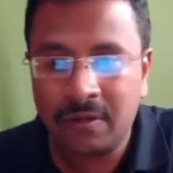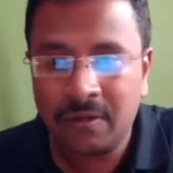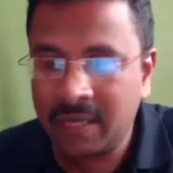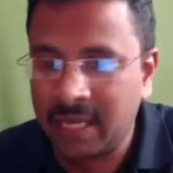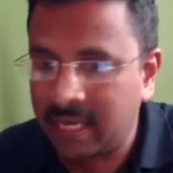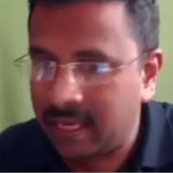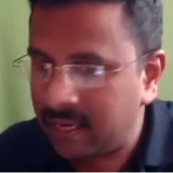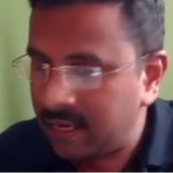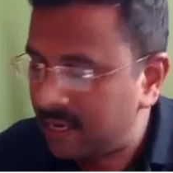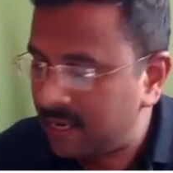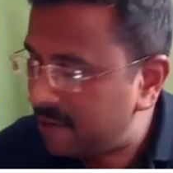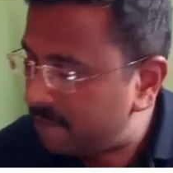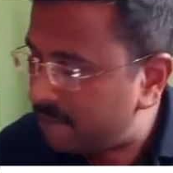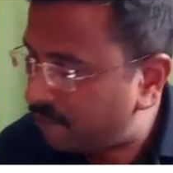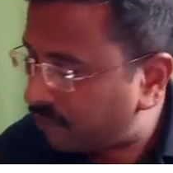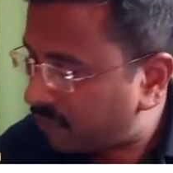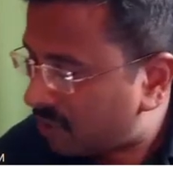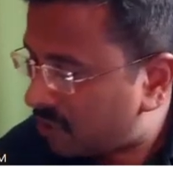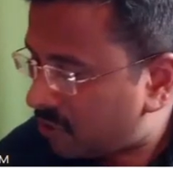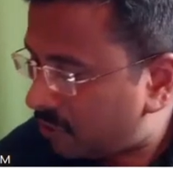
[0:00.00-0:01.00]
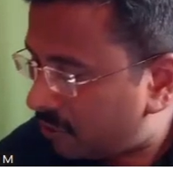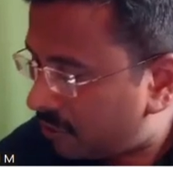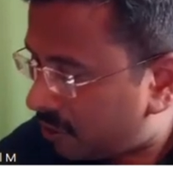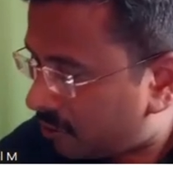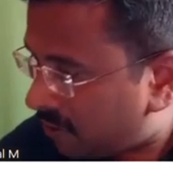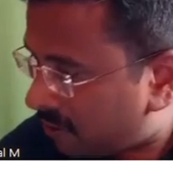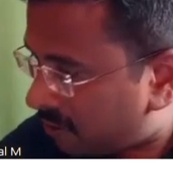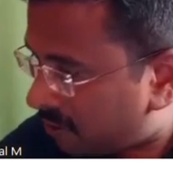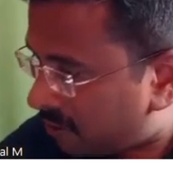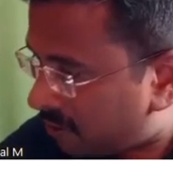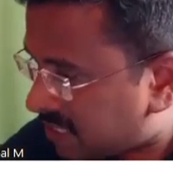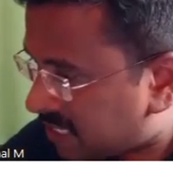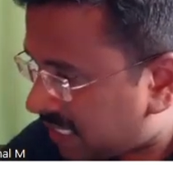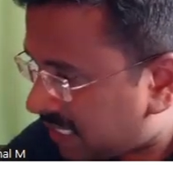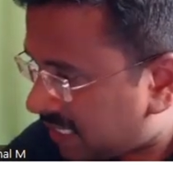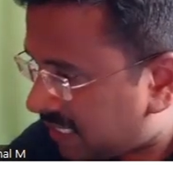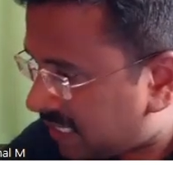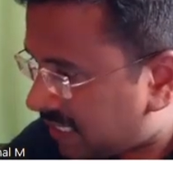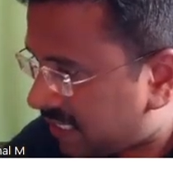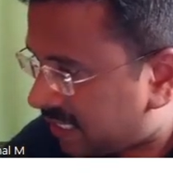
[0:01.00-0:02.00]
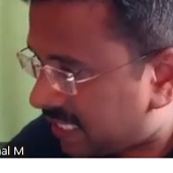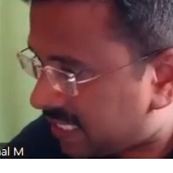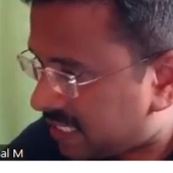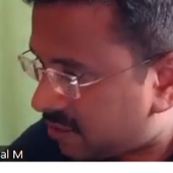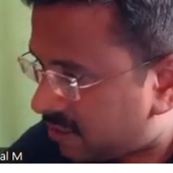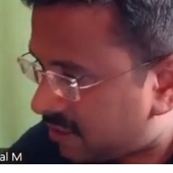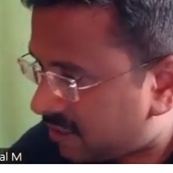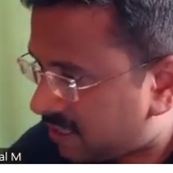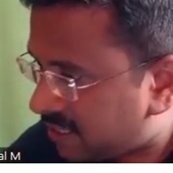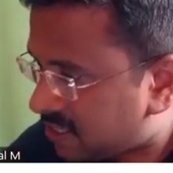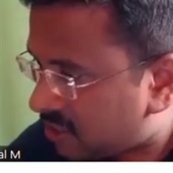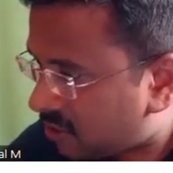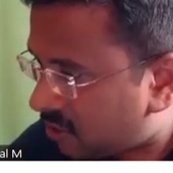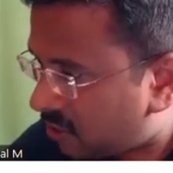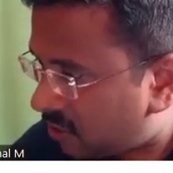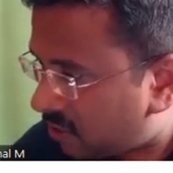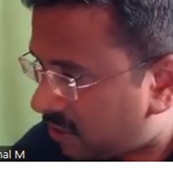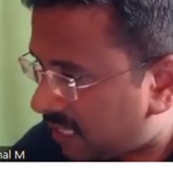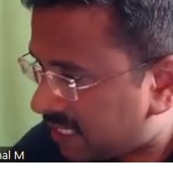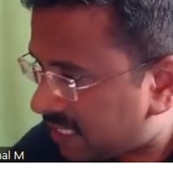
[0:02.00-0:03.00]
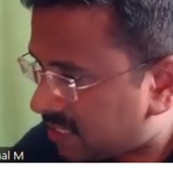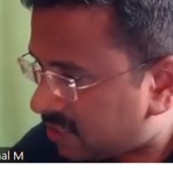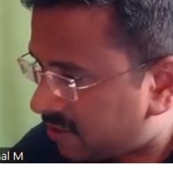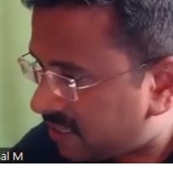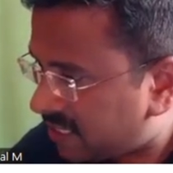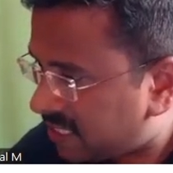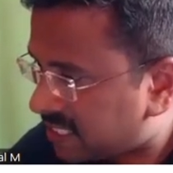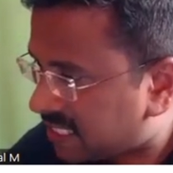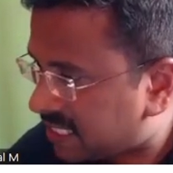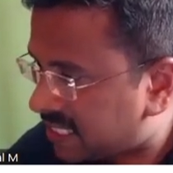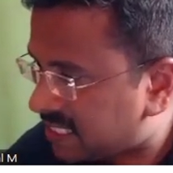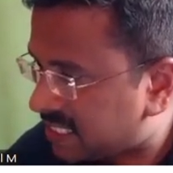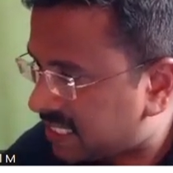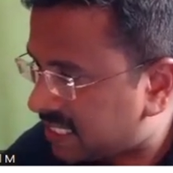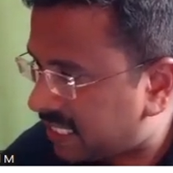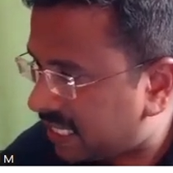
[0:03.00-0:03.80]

Okay, so you could see that actually these are all actually discussed